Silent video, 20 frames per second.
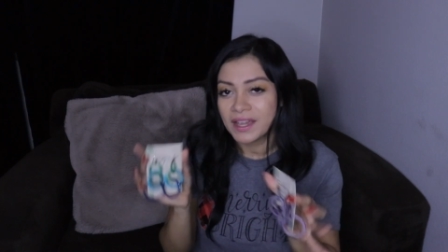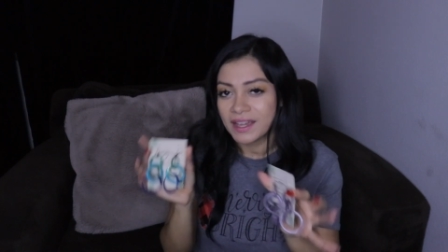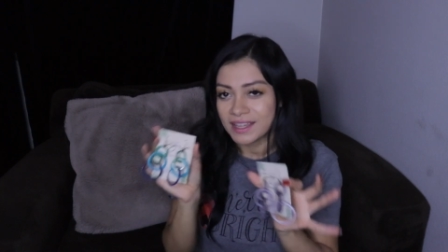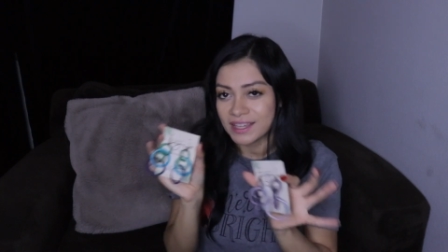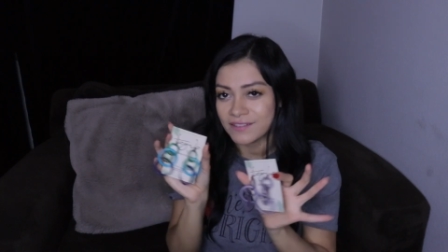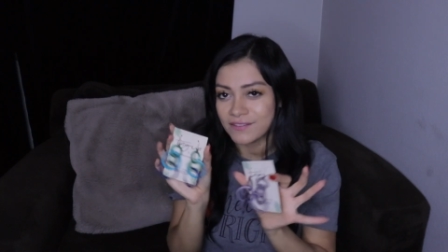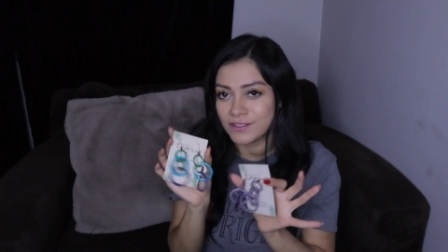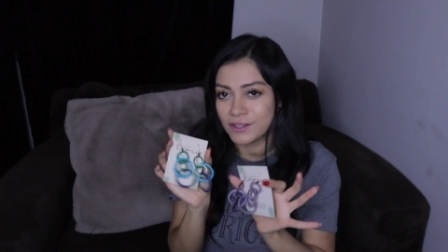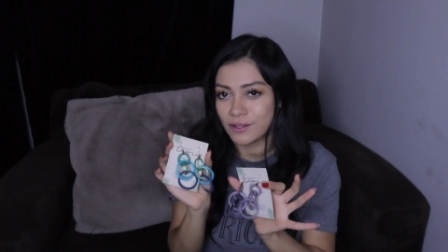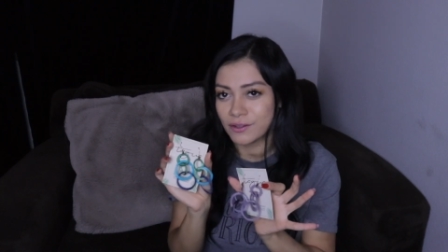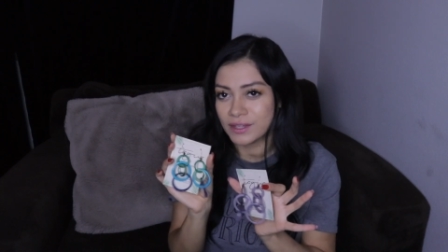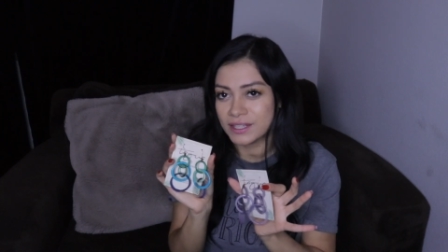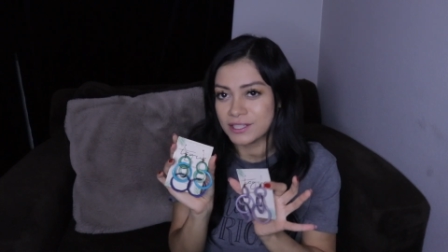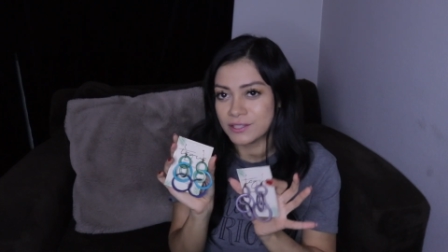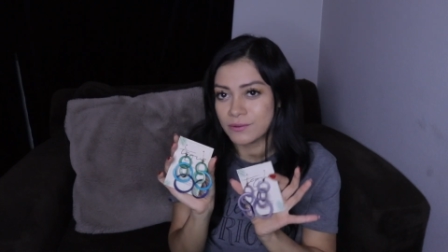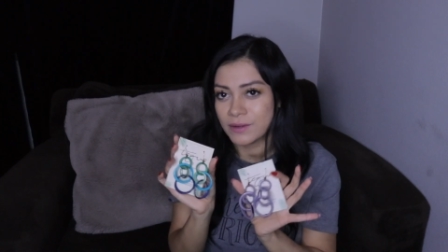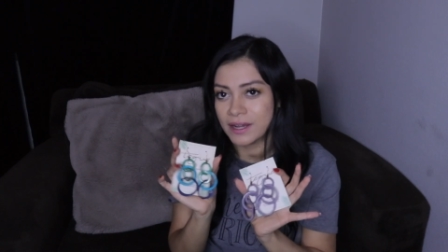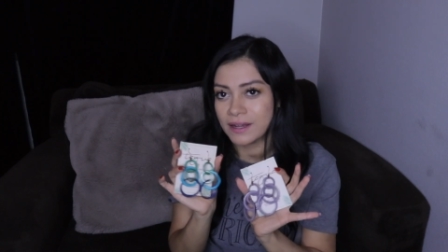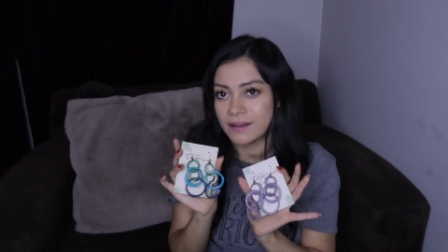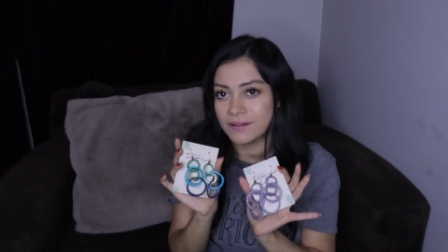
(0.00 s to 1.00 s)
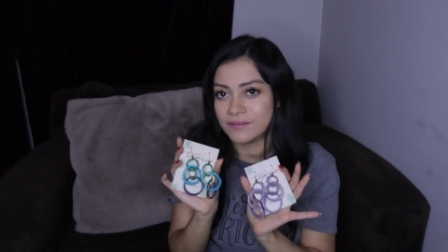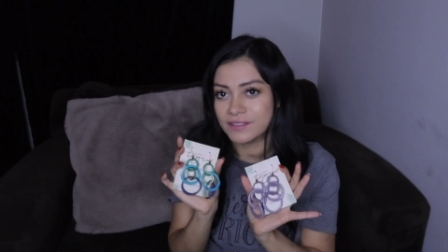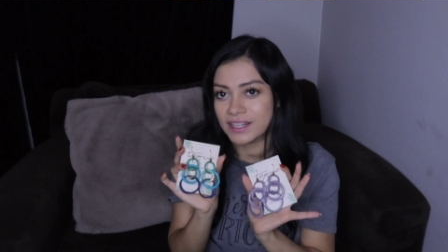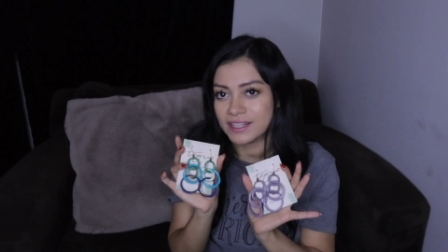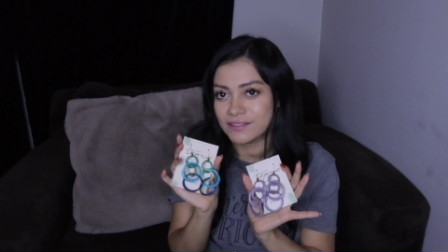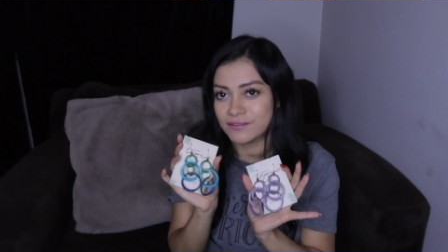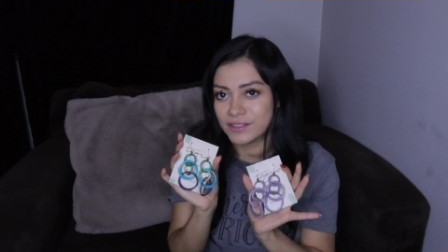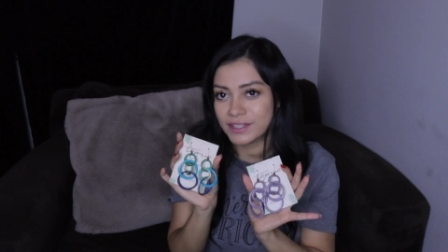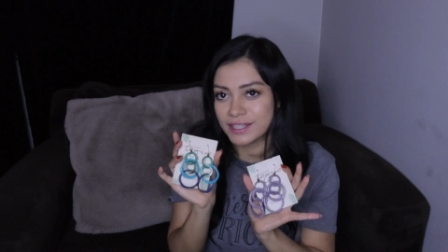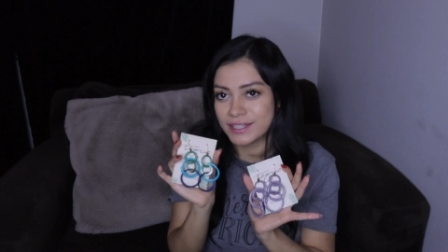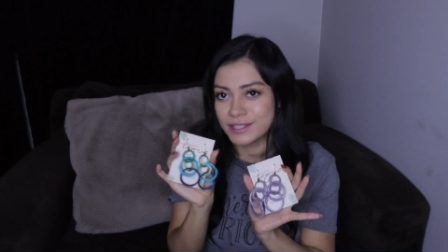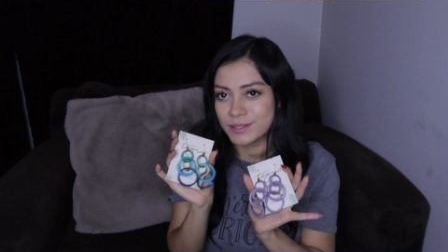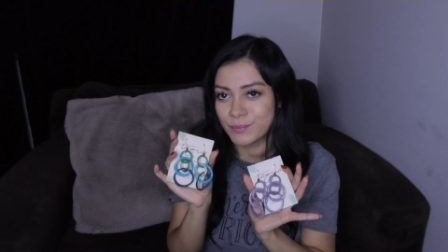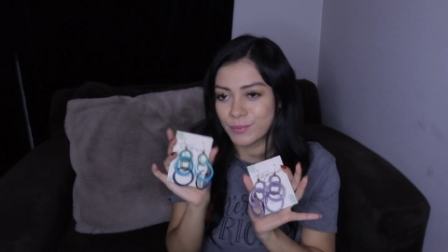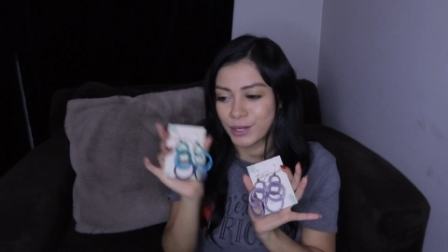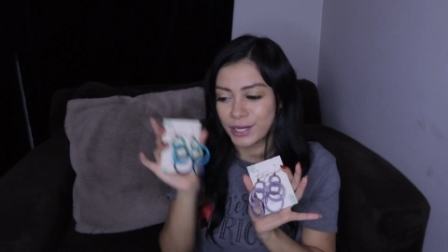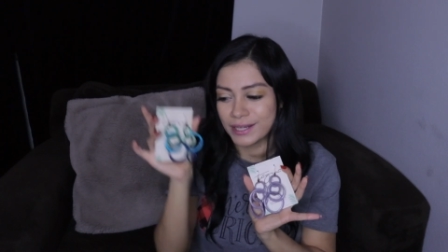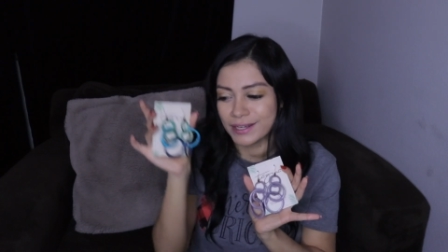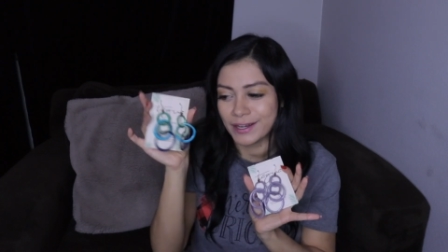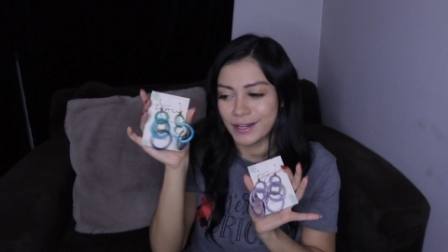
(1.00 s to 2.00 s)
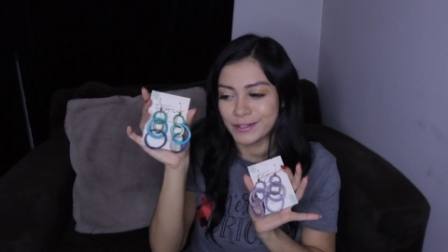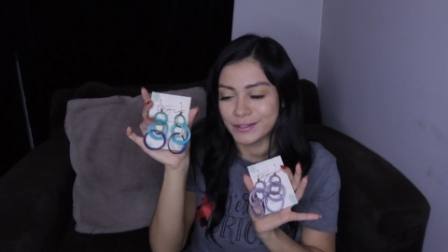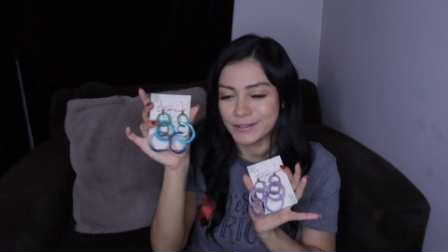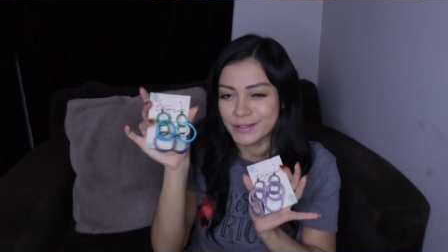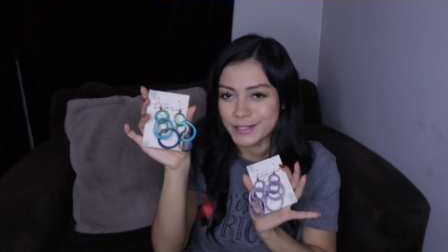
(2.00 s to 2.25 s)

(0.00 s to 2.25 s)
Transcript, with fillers: even though they do have kind of like a spring color.